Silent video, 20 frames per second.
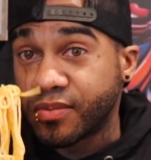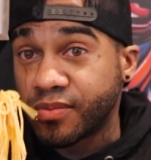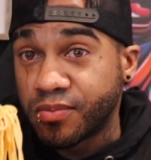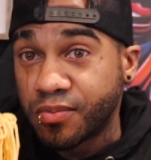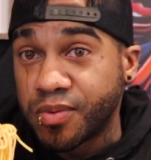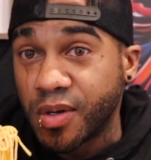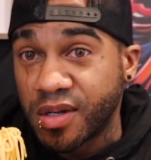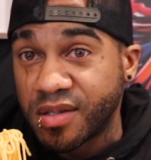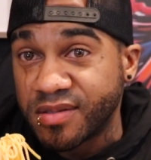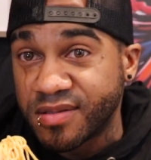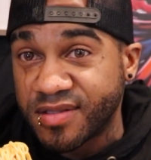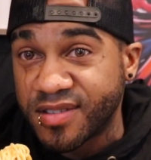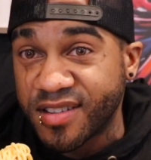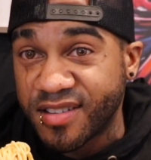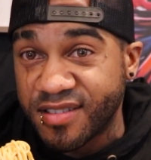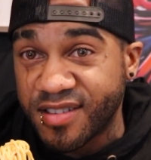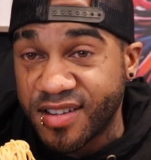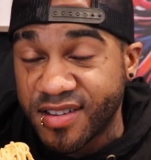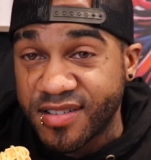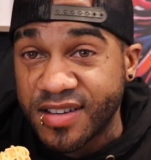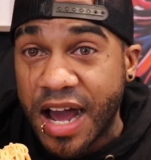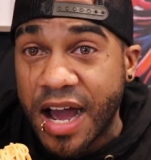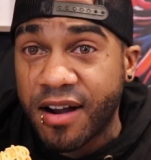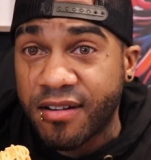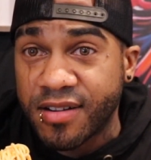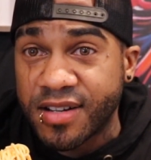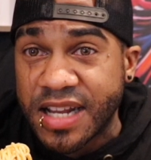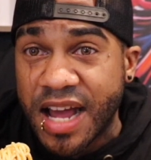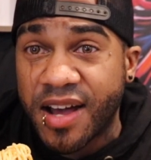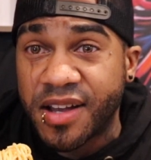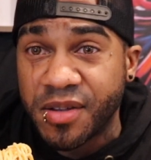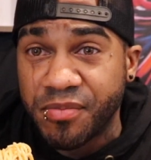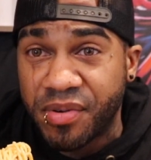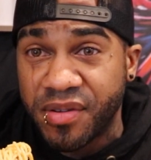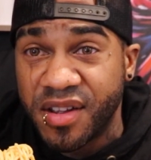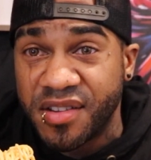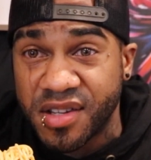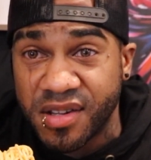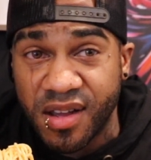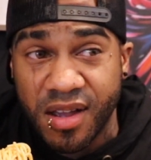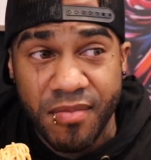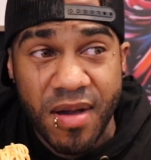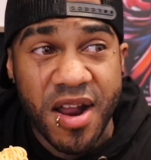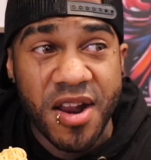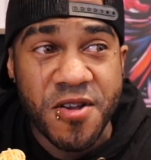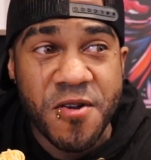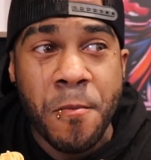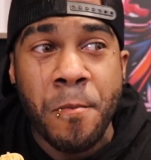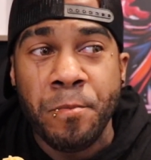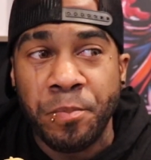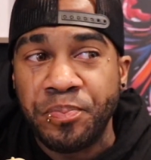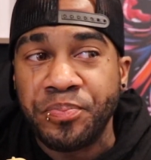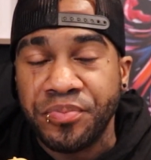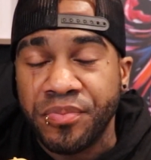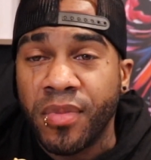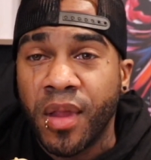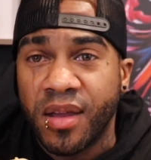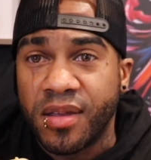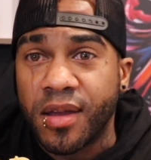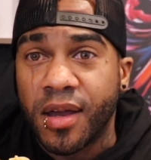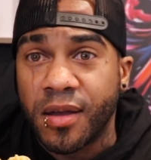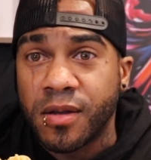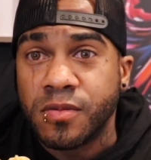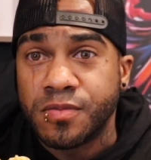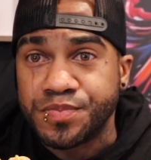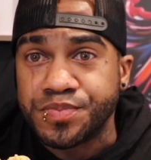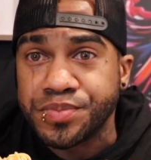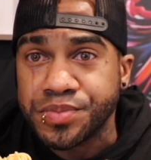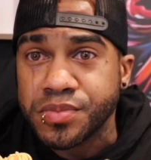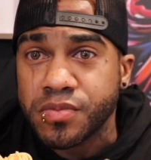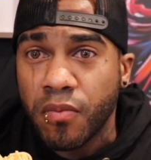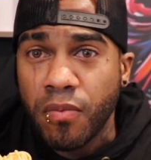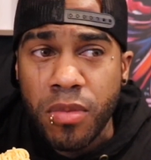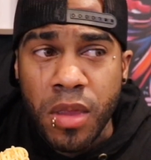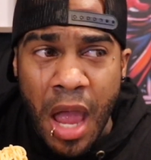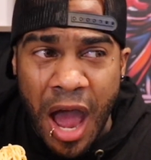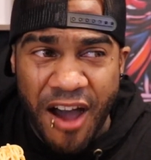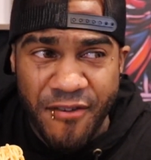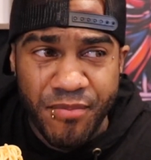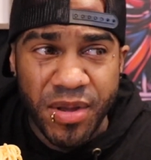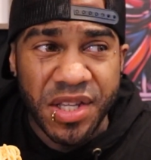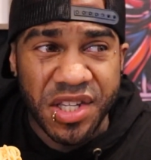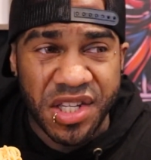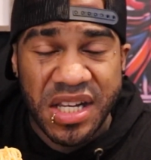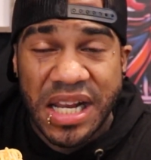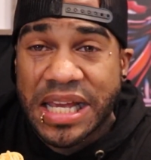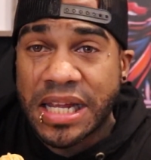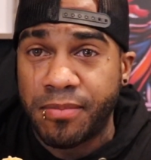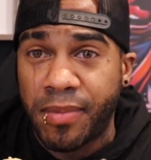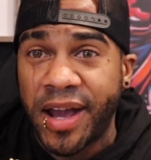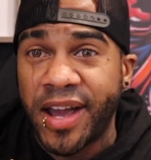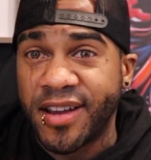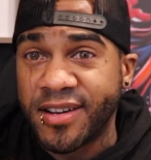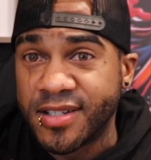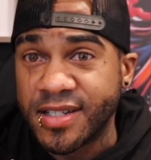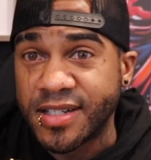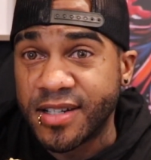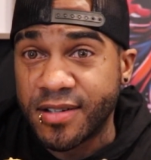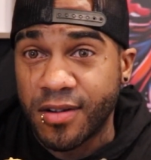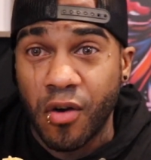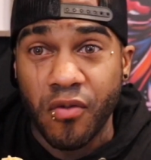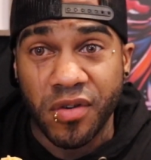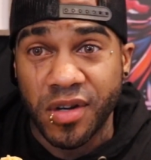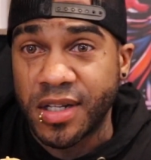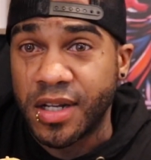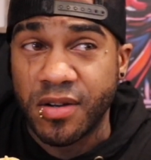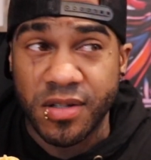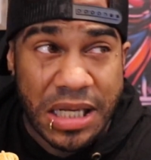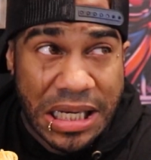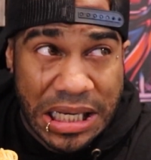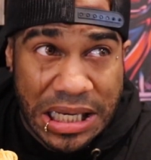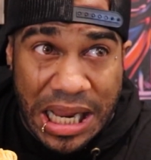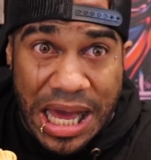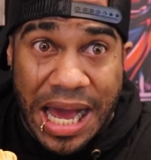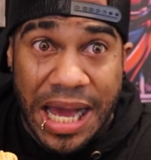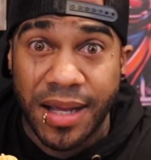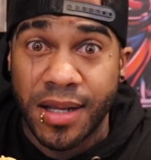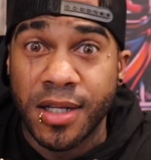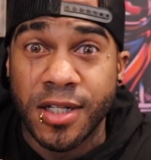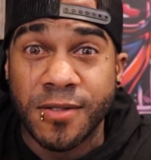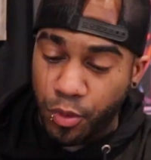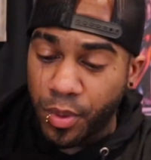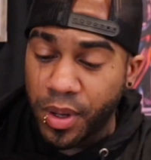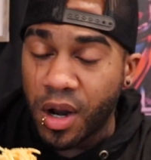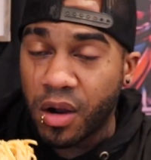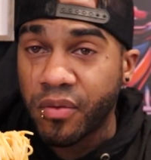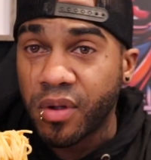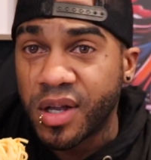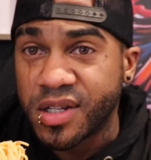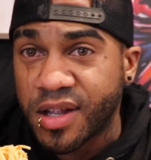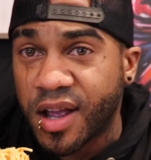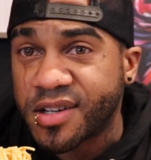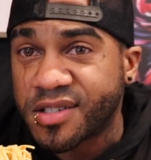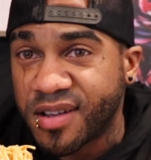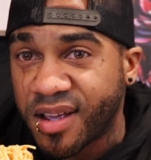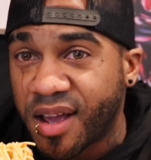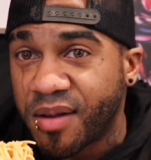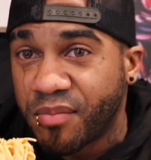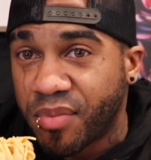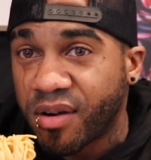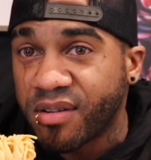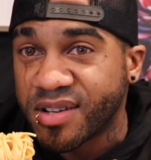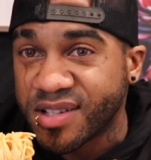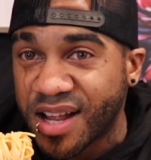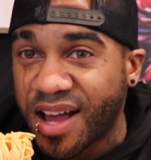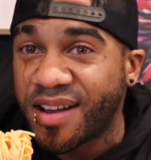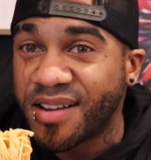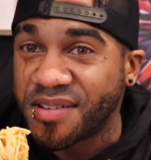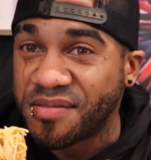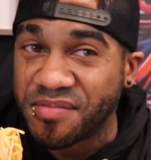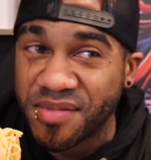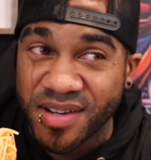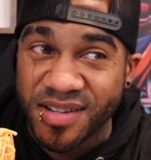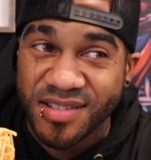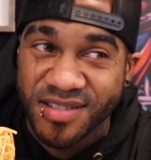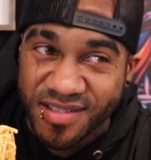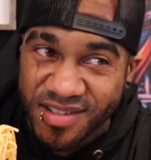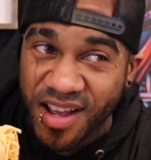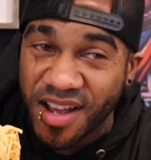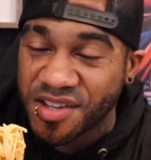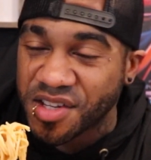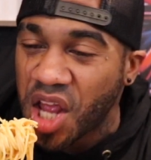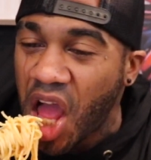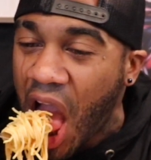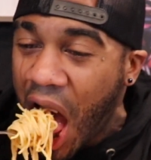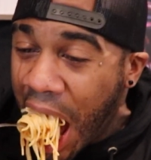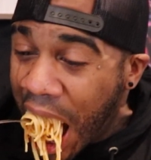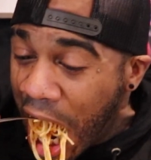Will the, the entire Italian peninsula get mad at you? Yeah. I've been slayed by Italy over the years a lot. You may not realize I actually am part Italian, but yes.